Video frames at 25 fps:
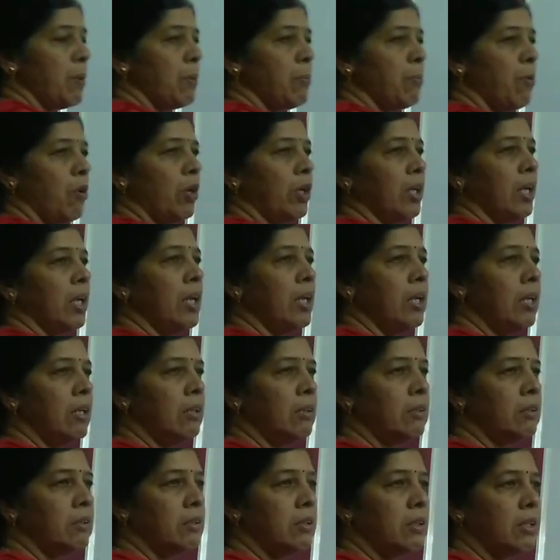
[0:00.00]
from the
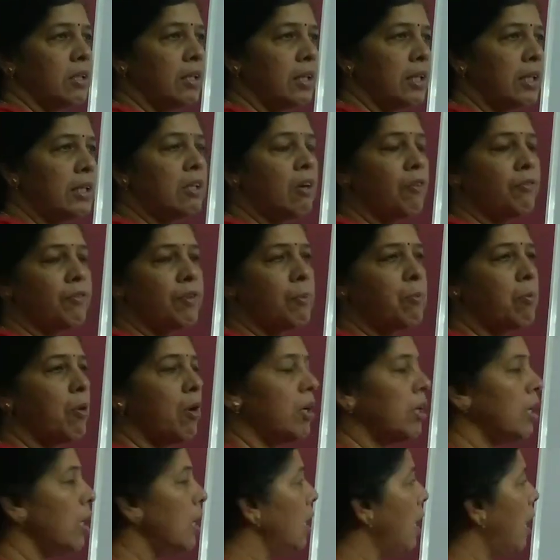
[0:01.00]
bottle, lid of the
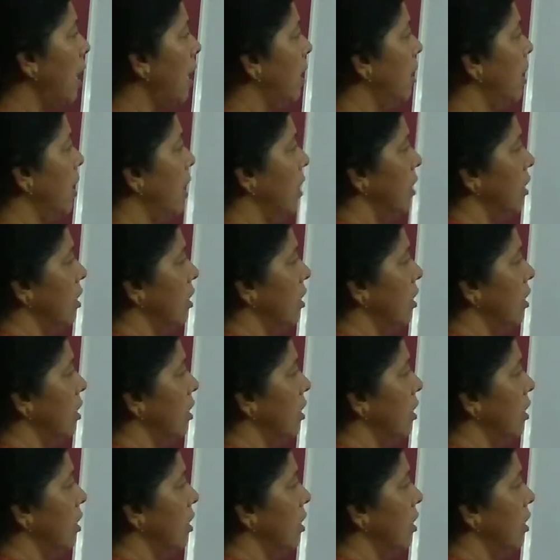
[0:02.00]
bottle, and